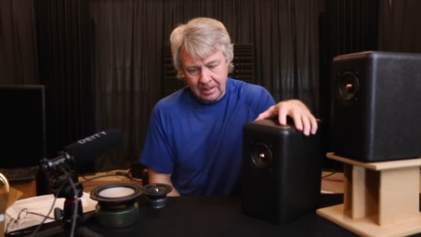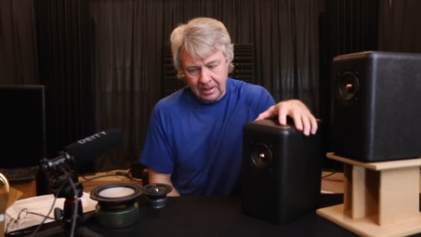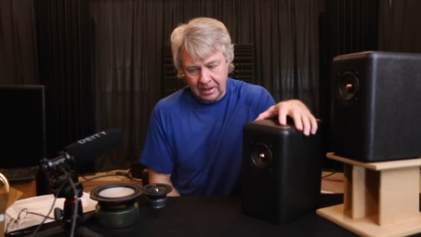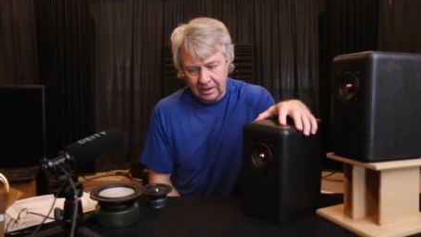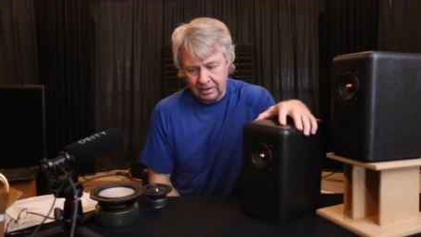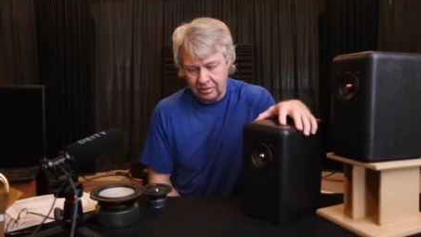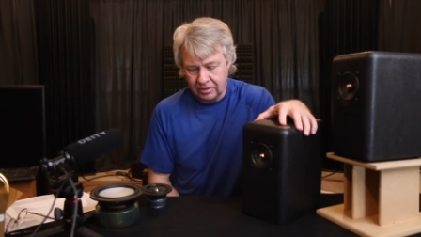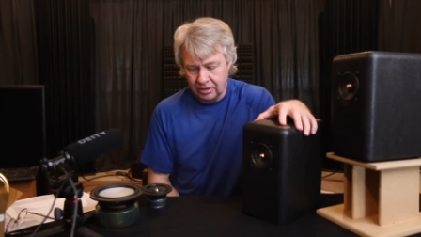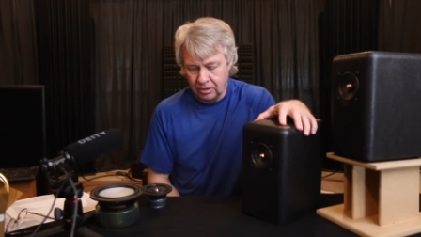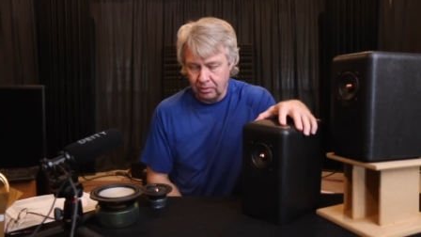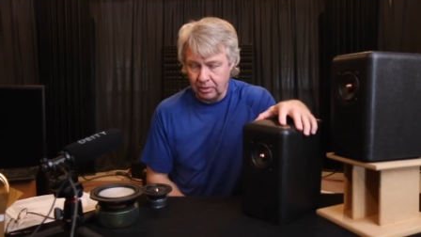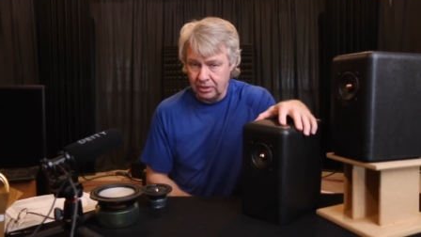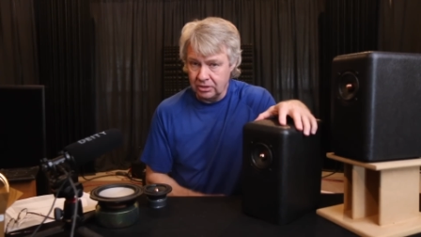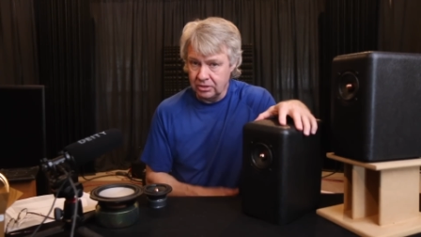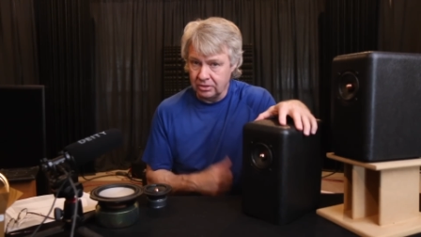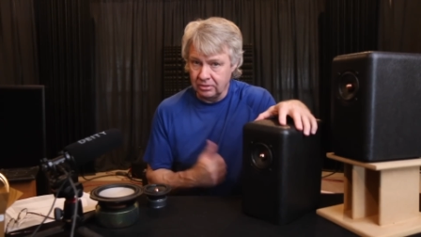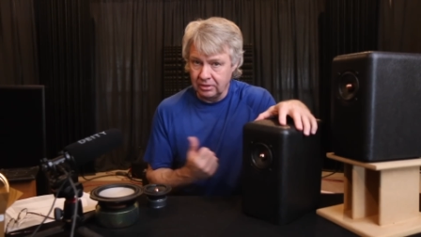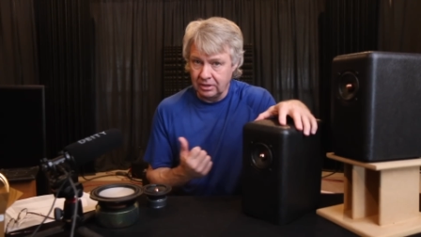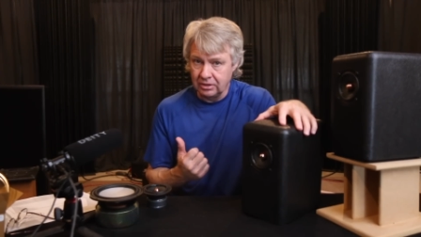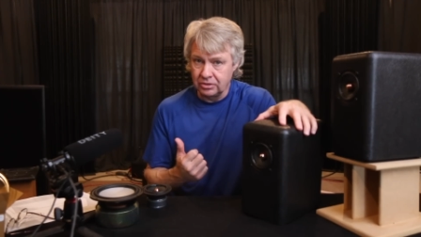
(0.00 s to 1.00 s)
The
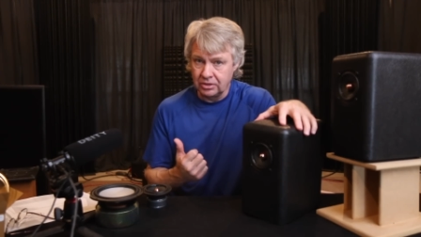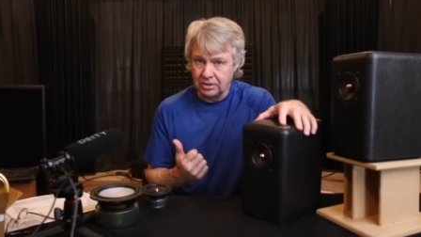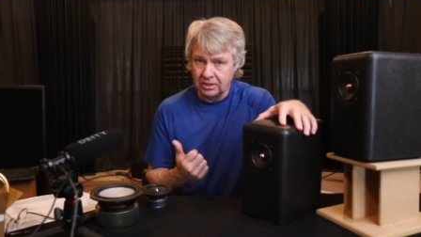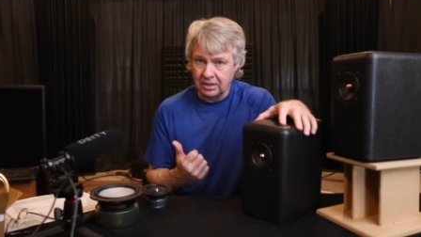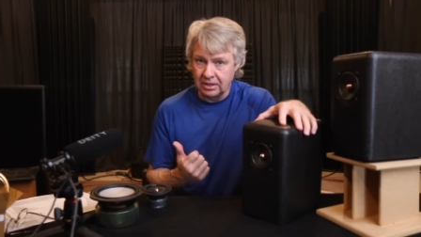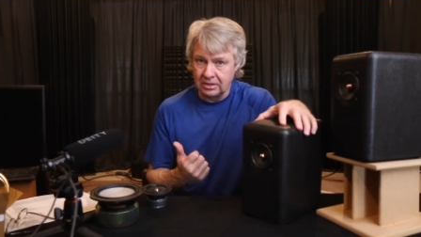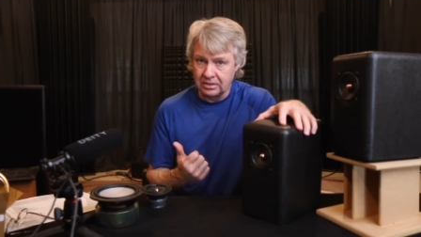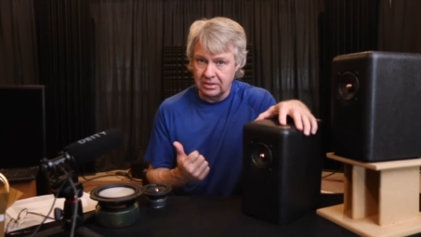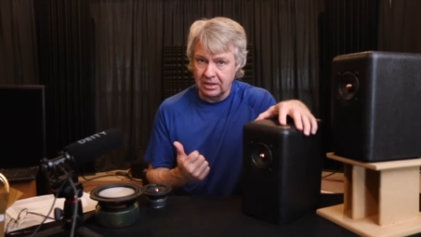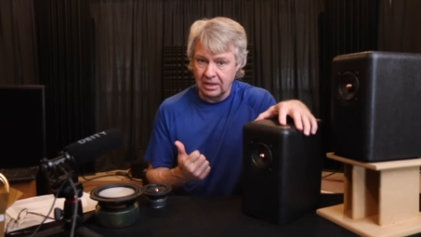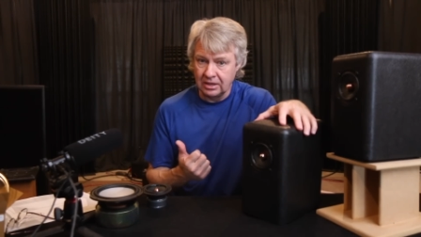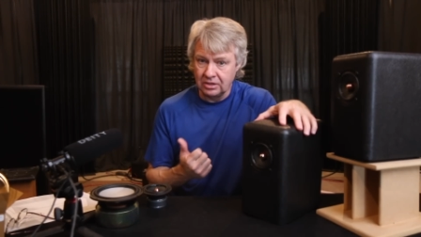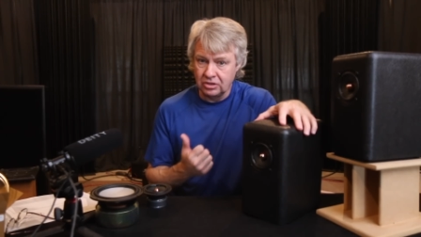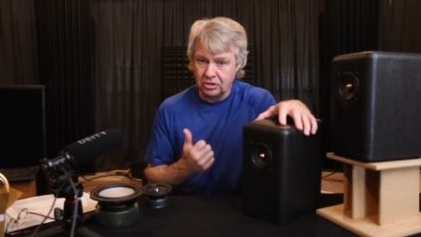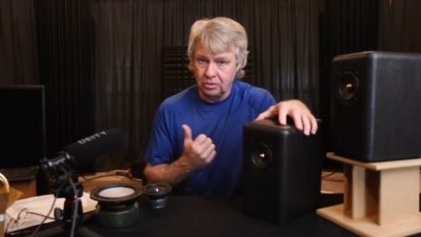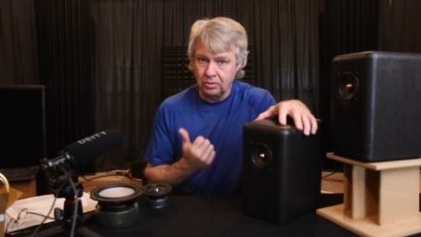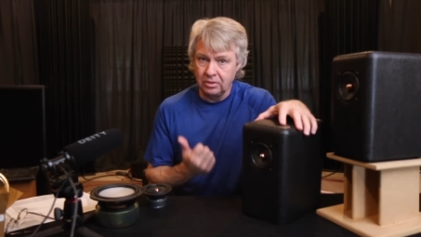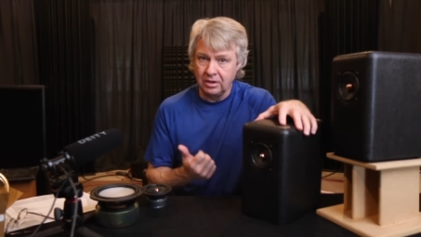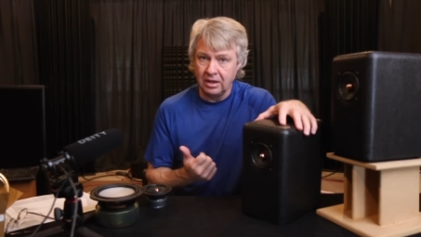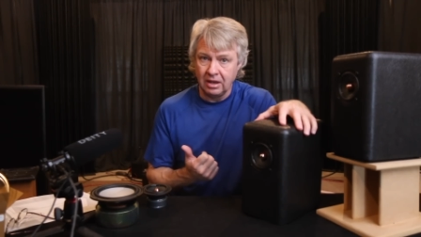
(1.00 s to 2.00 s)
original LGKs had
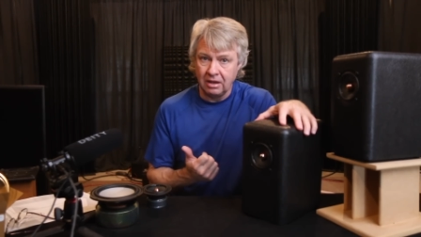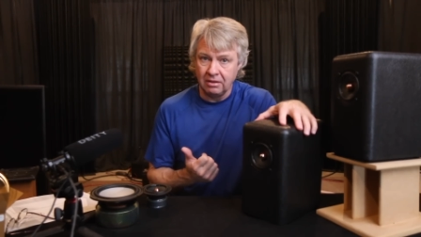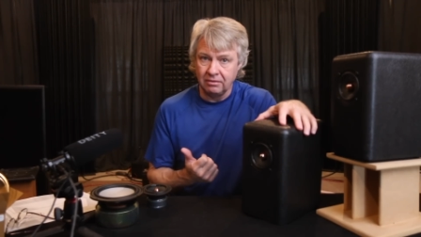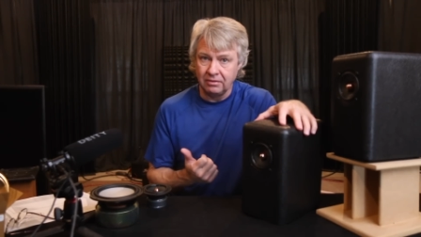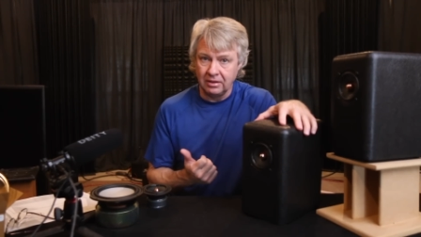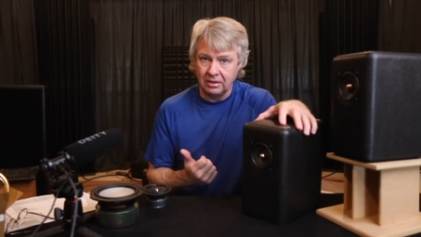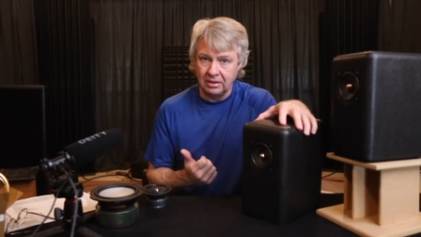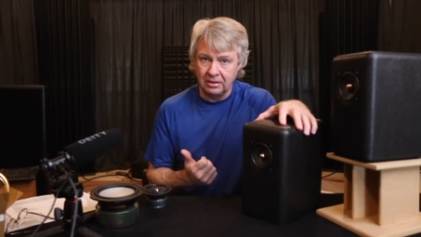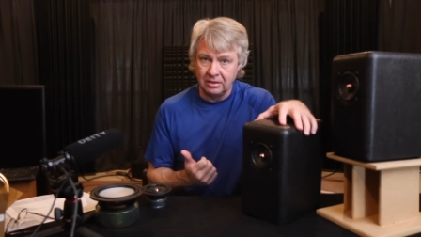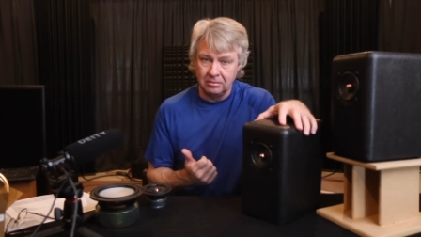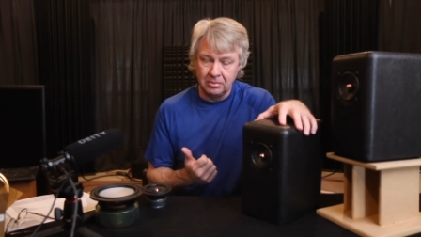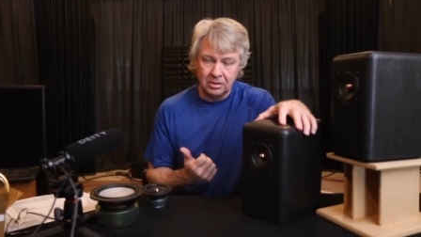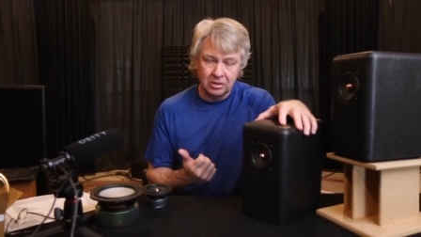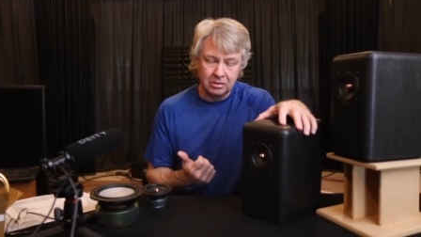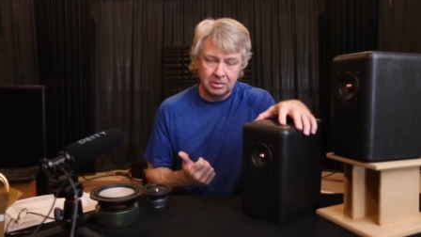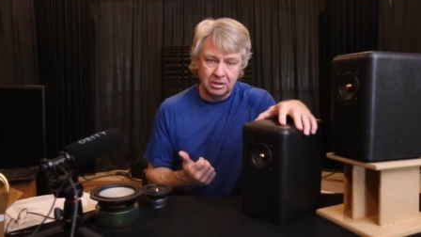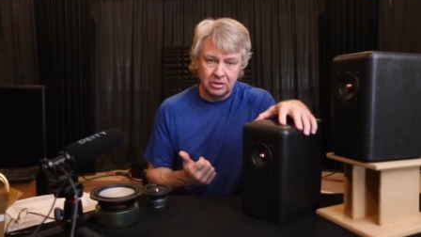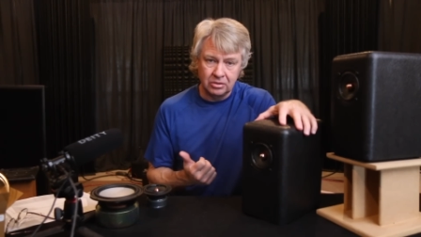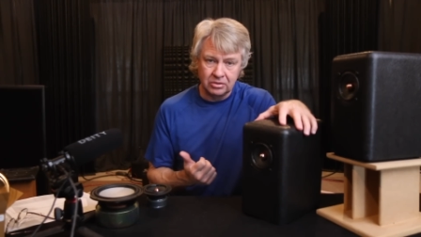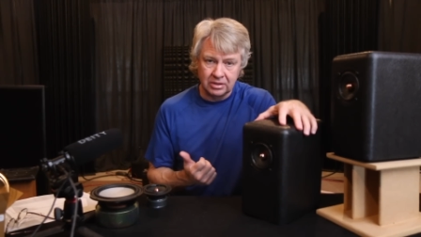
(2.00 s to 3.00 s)
2.5
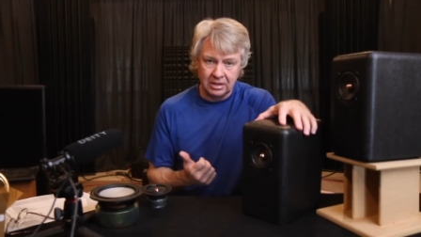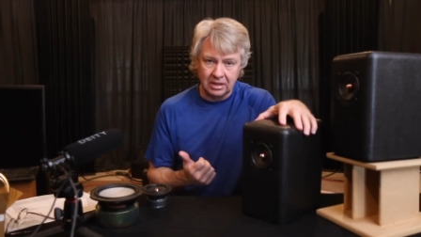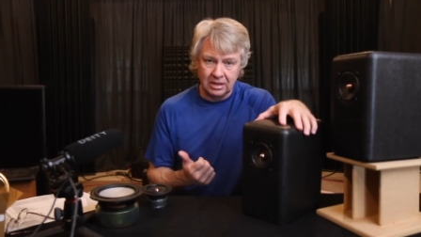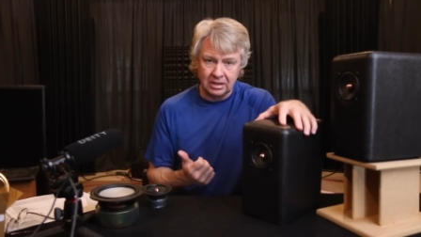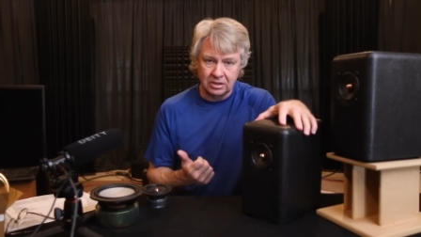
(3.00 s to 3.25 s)
millimeters of